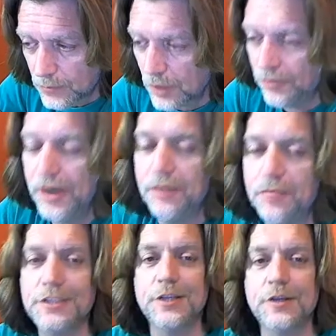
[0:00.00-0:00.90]
for
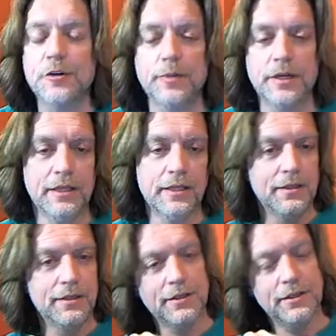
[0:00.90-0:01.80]
every tube,
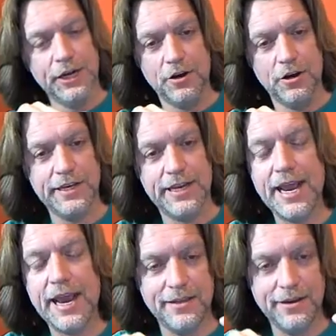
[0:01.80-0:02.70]
you know, on the
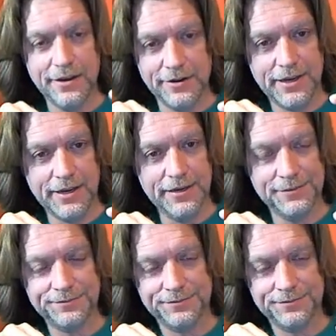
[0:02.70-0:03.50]
cathode, the